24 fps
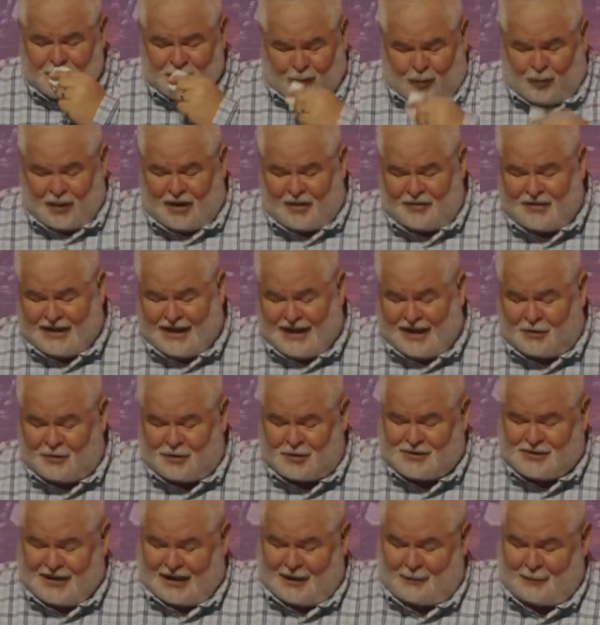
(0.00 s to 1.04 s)
while the outer
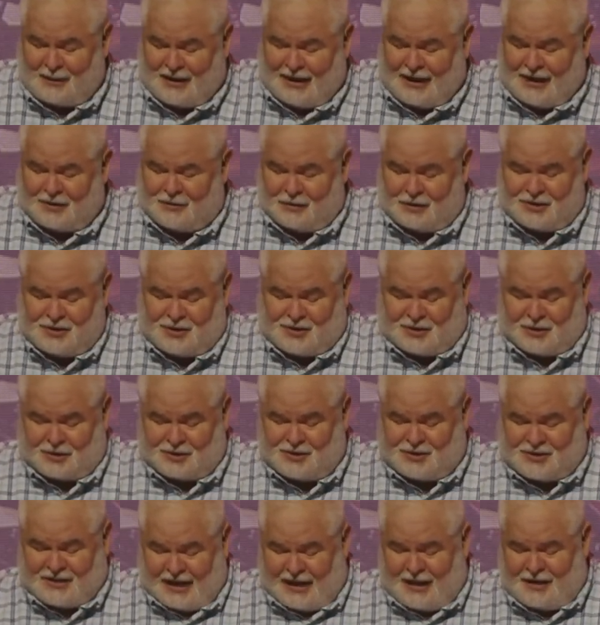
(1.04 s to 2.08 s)
tabernacle is still
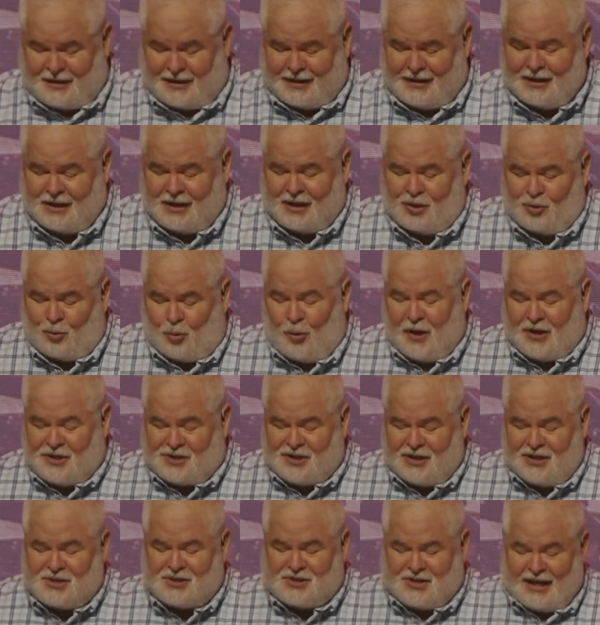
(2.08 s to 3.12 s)
standing, which
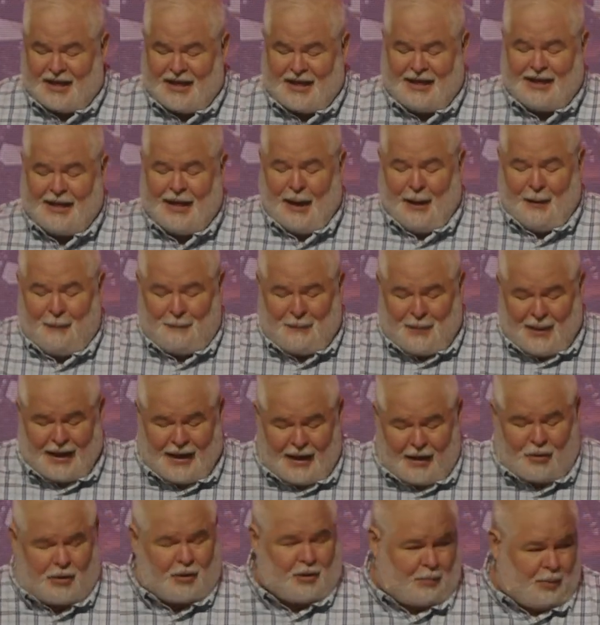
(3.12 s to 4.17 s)
is a
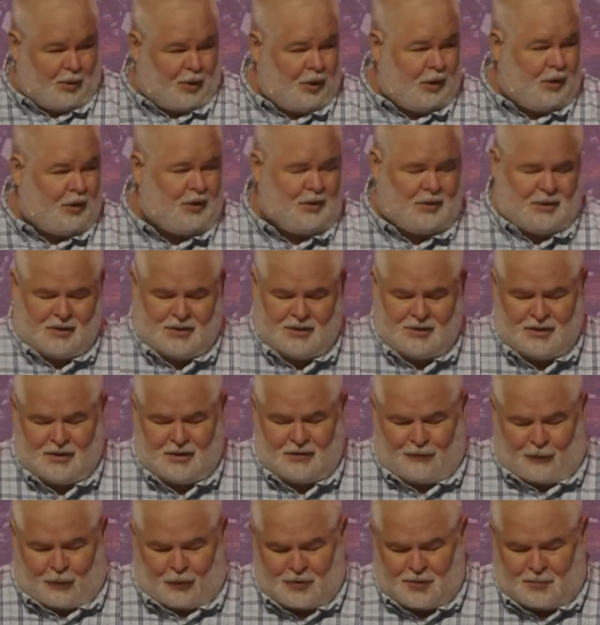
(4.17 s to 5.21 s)
parable
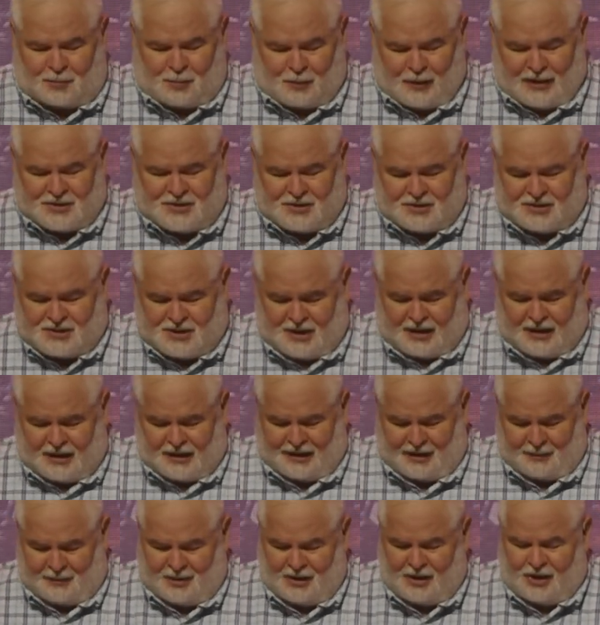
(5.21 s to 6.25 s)
for the present
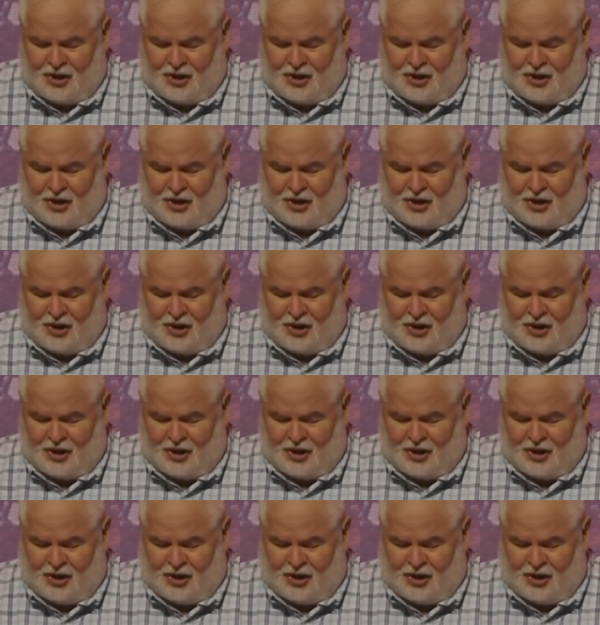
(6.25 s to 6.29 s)
time.